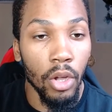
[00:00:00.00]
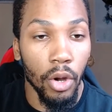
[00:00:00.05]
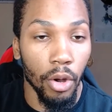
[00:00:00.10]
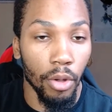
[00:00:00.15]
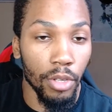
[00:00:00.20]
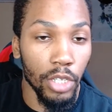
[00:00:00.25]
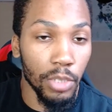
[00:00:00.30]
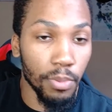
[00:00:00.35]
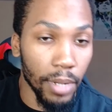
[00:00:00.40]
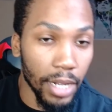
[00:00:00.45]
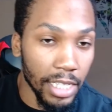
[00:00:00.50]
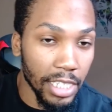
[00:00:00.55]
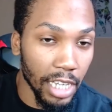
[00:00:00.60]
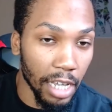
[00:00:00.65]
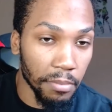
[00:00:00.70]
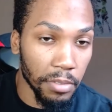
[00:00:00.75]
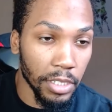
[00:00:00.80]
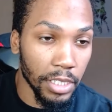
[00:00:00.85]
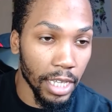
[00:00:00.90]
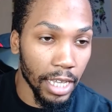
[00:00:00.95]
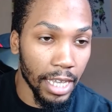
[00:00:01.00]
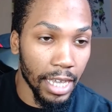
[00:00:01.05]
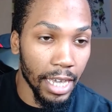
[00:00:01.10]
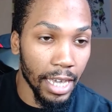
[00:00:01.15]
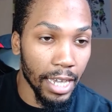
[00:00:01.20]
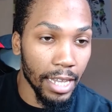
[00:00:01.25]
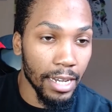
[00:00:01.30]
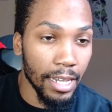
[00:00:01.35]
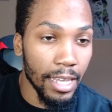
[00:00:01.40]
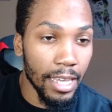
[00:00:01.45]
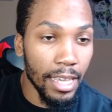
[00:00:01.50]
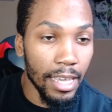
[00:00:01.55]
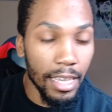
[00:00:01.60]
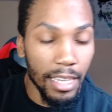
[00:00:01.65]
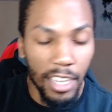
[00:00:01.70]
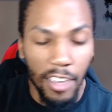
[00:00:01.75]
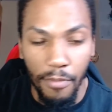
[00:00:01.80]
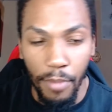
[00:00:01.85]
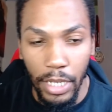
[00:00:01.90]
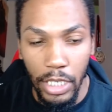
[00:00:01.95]
curl as many times as I can,
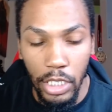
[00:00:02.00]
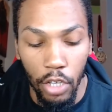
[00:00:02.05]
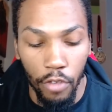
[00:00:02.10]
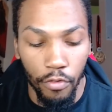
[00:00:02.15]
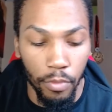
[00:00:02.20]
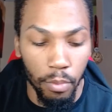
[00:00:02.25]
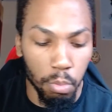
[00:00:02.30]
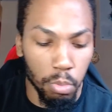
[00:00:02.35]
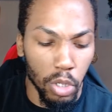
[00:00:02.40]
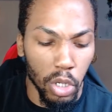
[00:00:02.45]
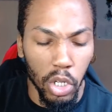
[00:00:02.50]
give myself